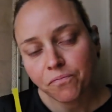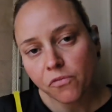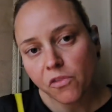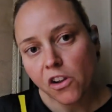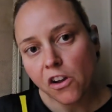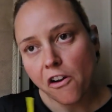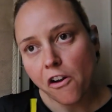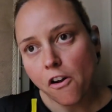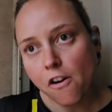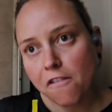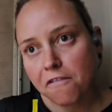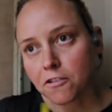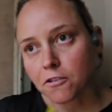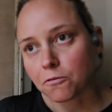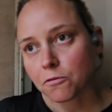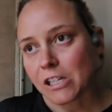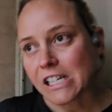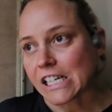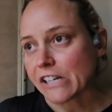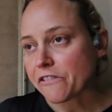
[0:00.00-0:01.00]
Gonna go for a
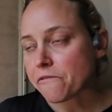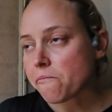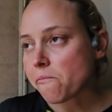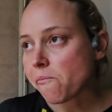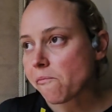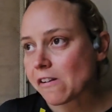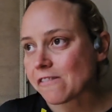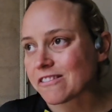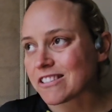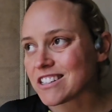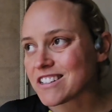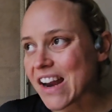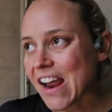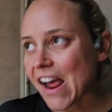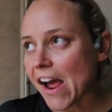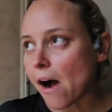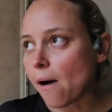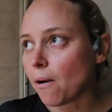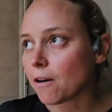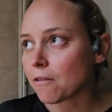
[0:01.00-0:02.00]
run. I've got an
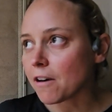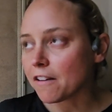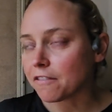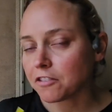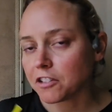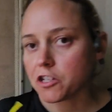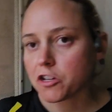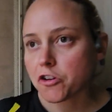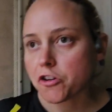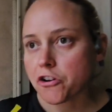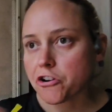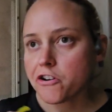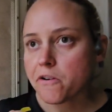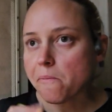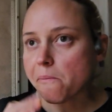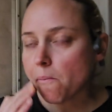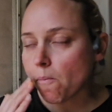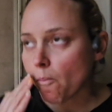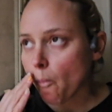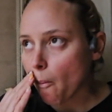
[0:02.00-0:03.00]
hour roughly to do.
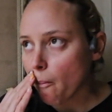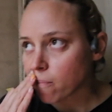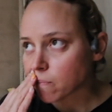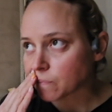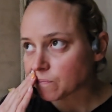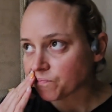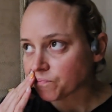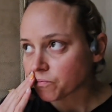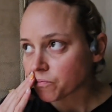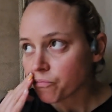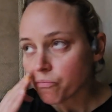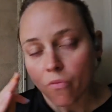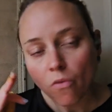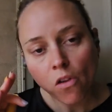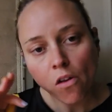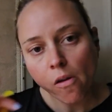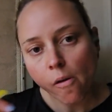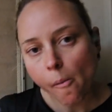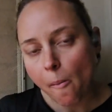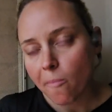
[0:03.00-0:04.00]

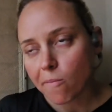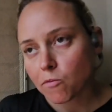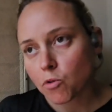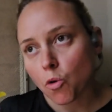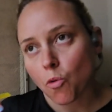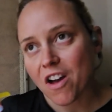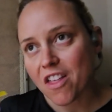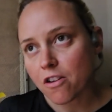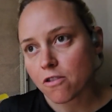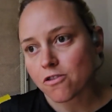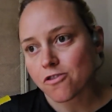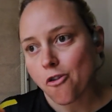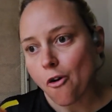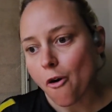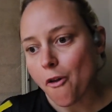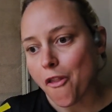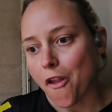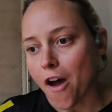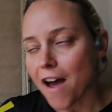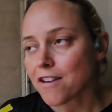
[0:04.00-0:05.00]
The weather is
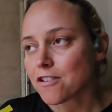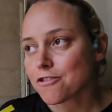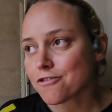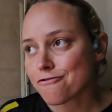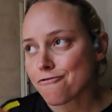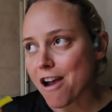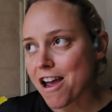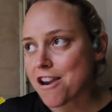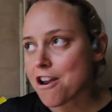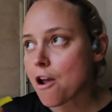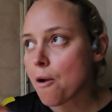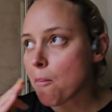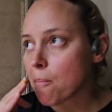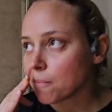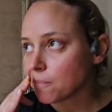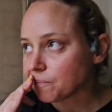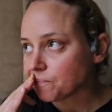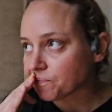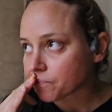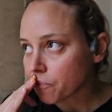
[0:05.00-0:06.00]
not nice, it's raining,
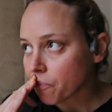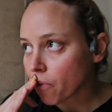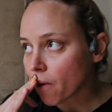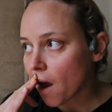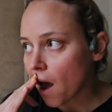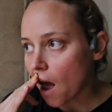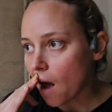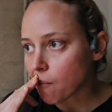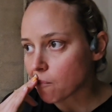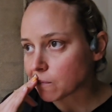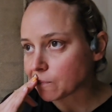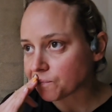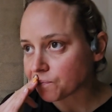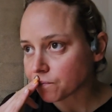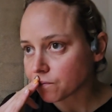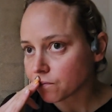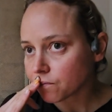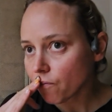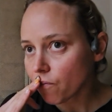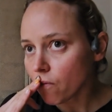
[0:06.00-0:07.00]
and
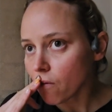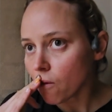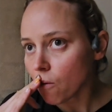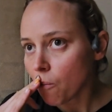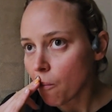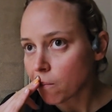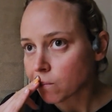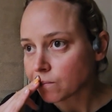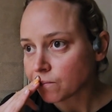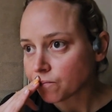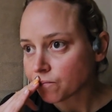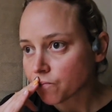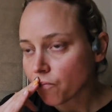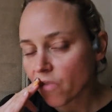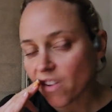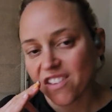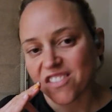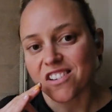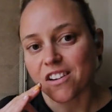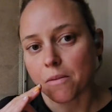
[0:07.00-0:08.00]

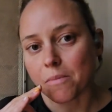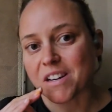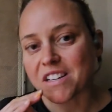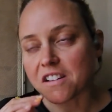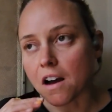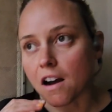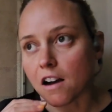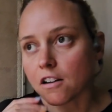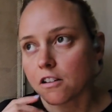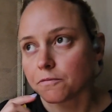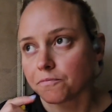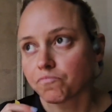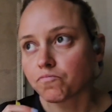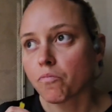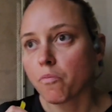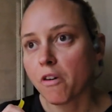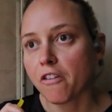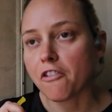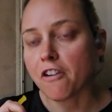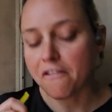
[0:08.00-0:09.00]
it's gonna be dark
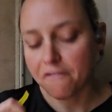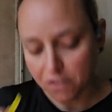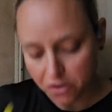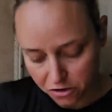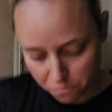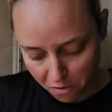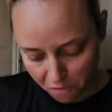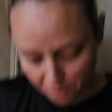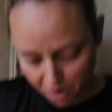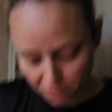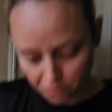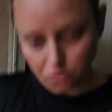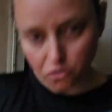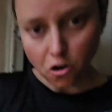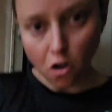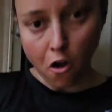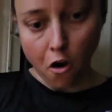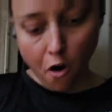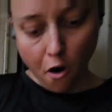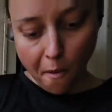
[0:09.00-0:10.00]
before I finish my run.
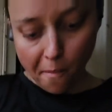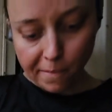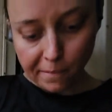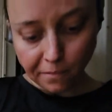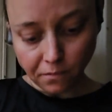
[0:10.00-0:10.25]
So, I've